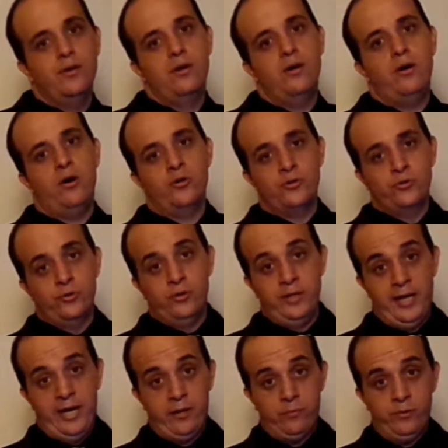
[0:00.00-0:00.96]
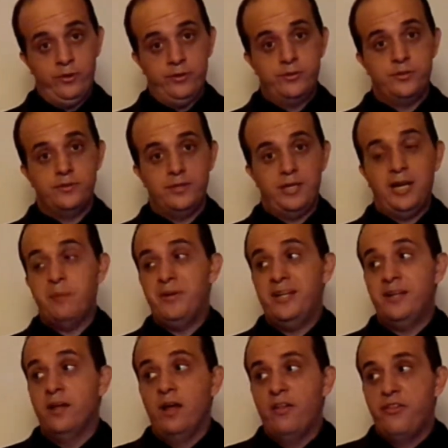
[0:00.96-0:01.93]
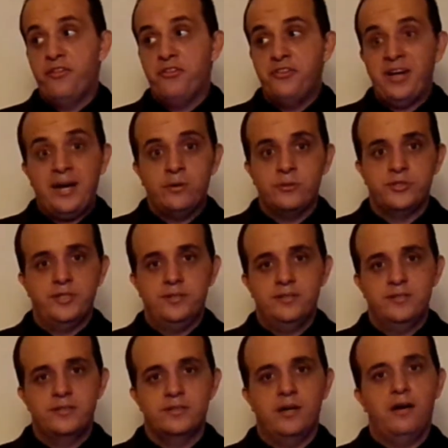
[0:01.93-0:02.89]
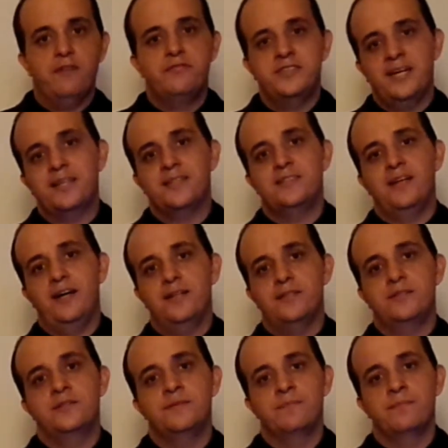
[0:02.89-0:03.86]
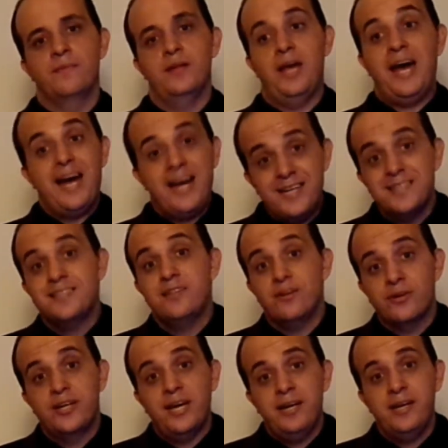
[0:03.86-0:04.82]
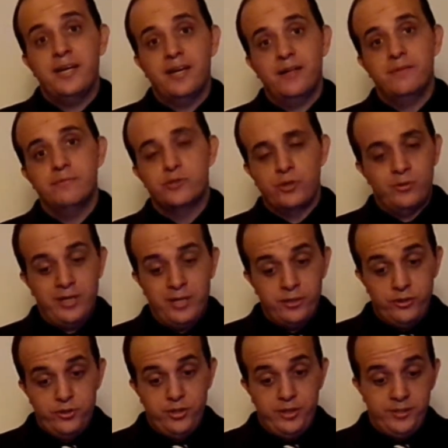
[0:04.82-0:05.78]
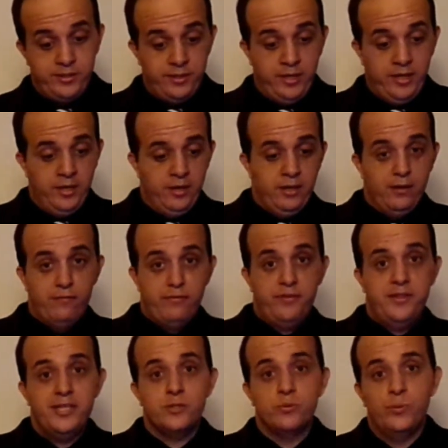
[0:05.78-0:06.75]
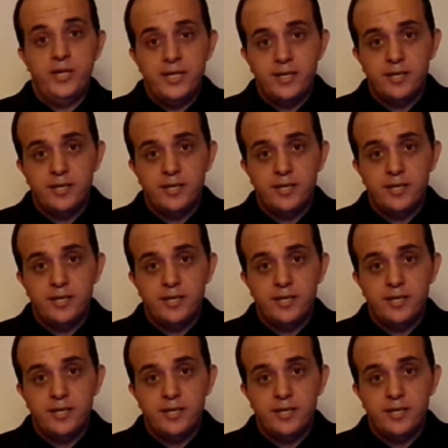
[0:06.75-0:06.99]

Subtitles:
on Google AdWords. And I mean thousands of text ads as they're getting it. So not just for this week,